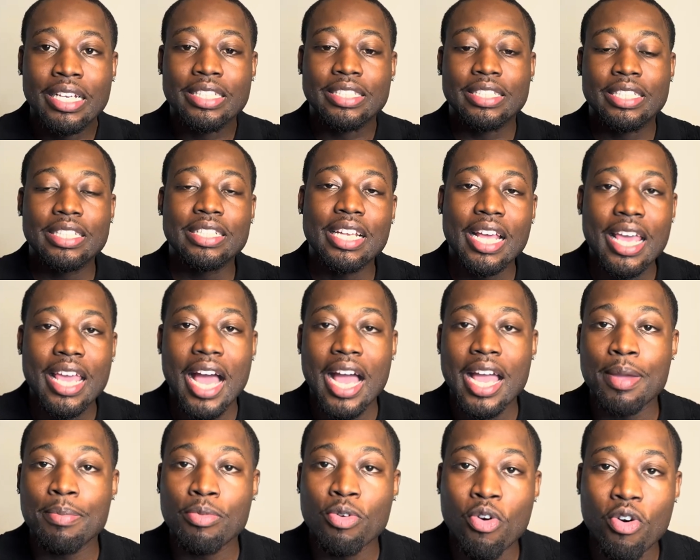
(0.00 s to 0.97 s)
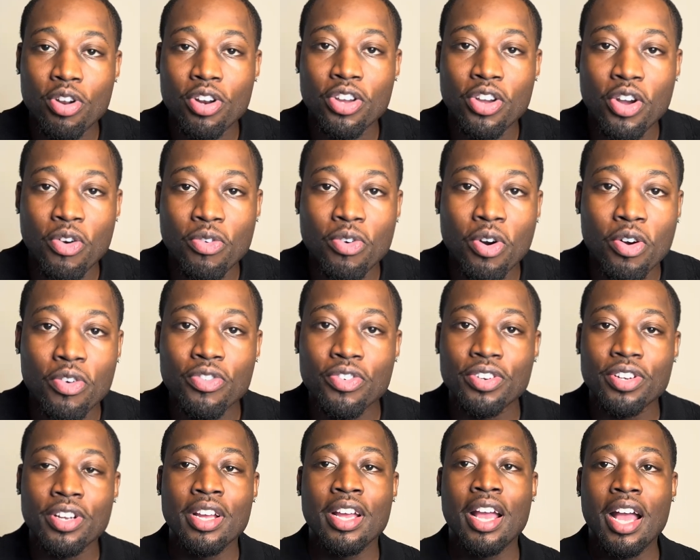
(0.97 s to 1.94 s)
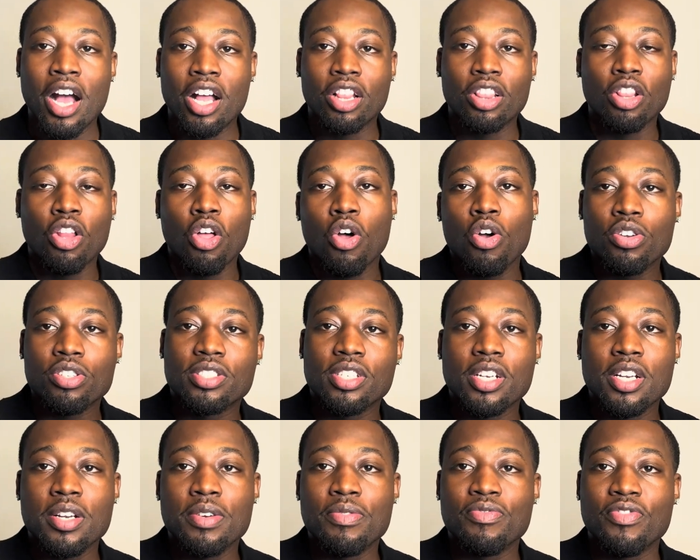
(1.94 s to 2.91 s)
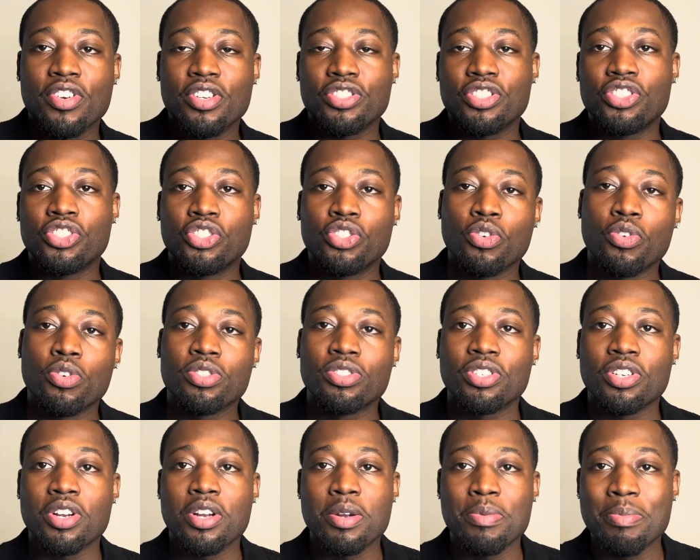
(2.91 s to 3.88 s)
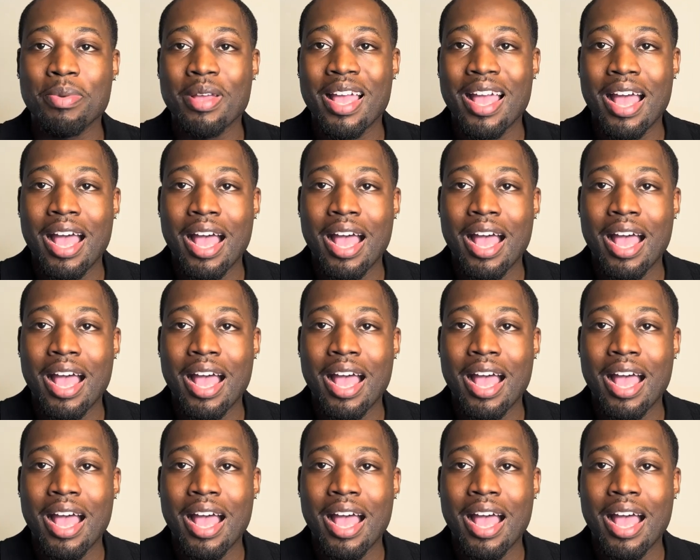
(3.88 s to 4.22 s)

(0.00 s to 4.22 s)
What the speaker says: Today I am going to go over long-term versus short-term